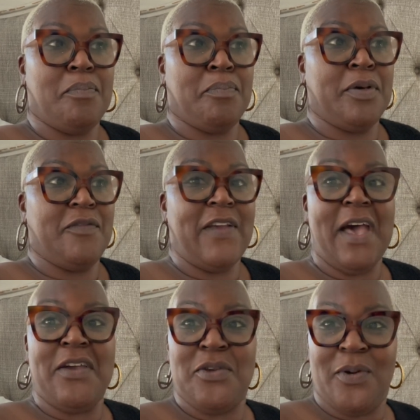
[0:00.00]
put
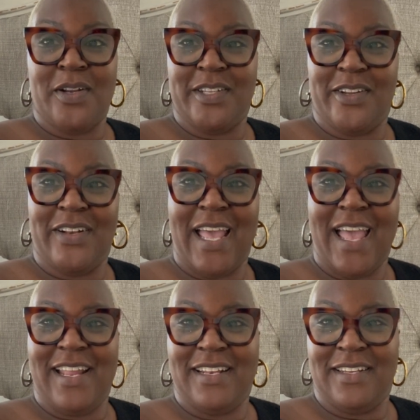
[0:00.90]
value on it or
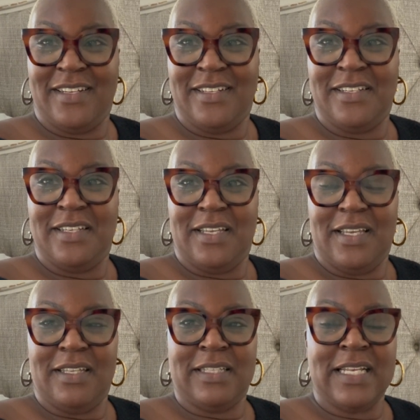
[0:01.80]
not,
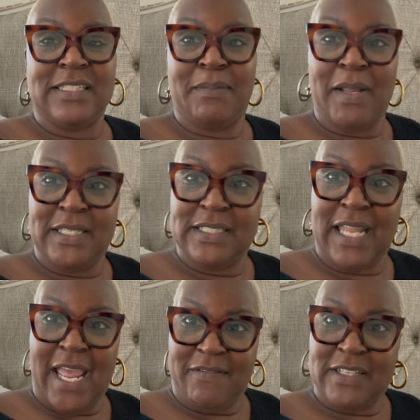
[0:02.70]
that's somebody's
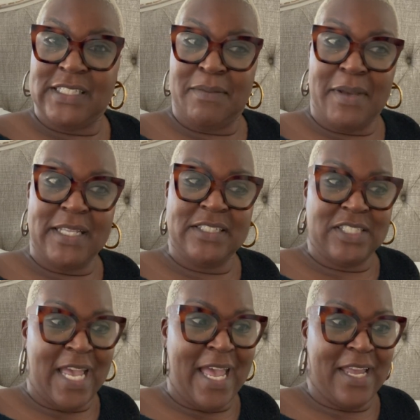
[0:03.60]
life, that's somebody's
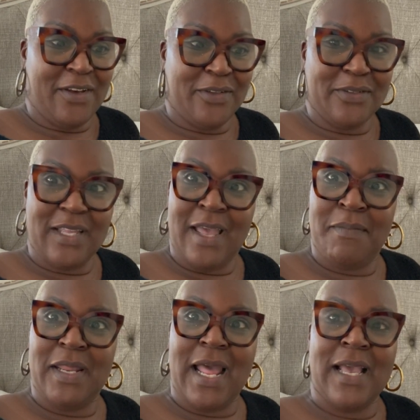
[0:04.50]
child. I
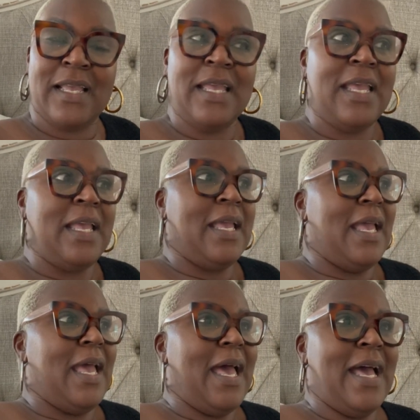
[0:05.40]
mean, I
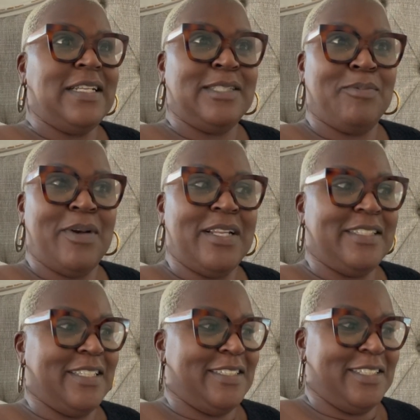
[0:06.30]
just wanted
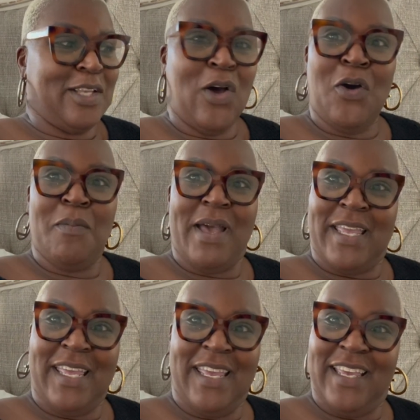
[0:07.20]
to just hold my
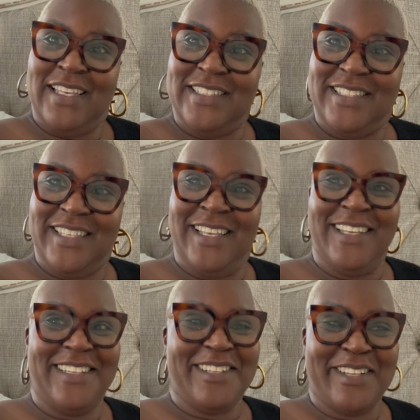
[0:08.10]
kids
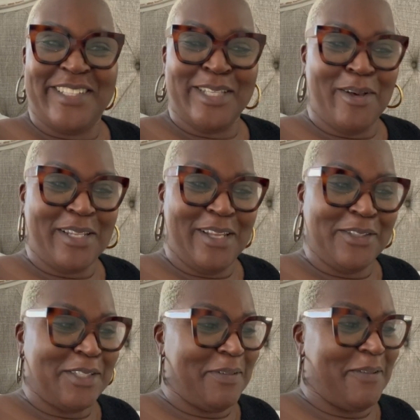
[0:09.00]
so
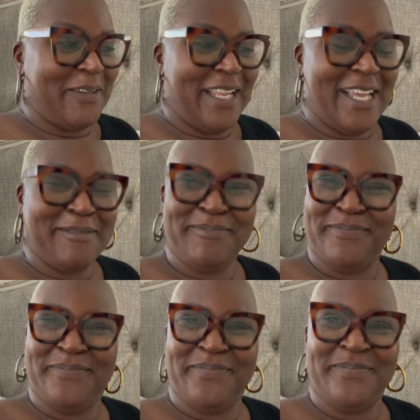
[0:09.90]
close to me and be like,
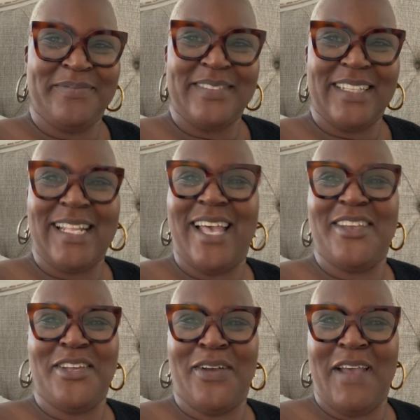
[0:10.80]
no,
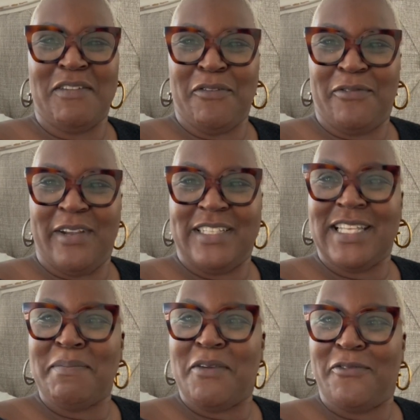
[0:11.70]
you don't have no friends,
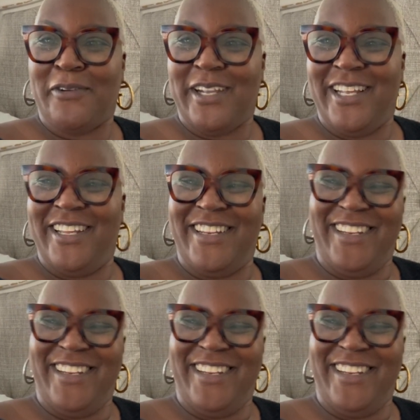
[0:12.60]
I'm your friend.